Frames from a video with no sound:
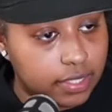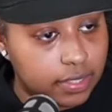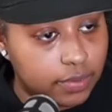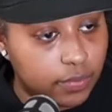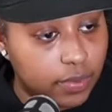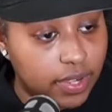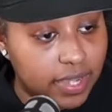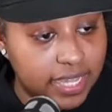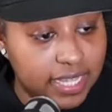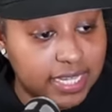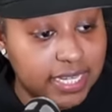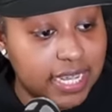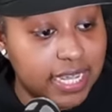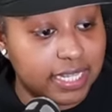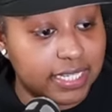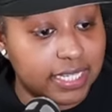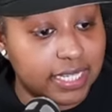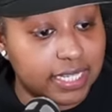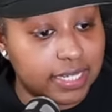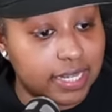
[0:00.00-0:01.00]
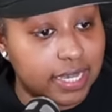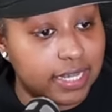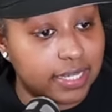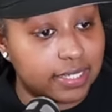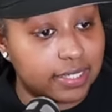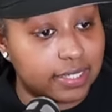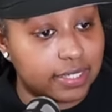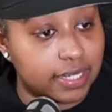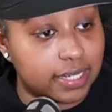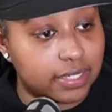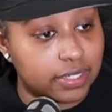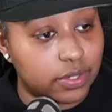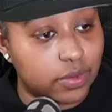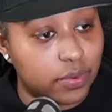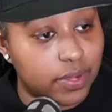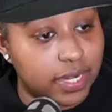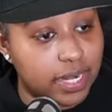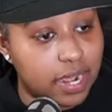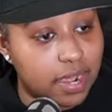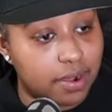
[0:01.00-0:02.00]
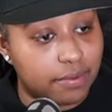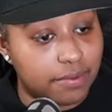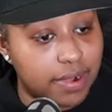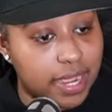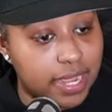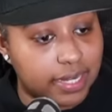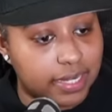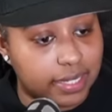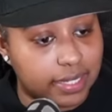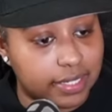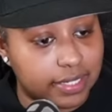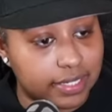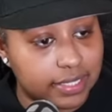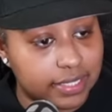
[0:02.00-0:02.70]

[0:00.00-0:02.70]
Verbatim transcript: well, NLE done quit already.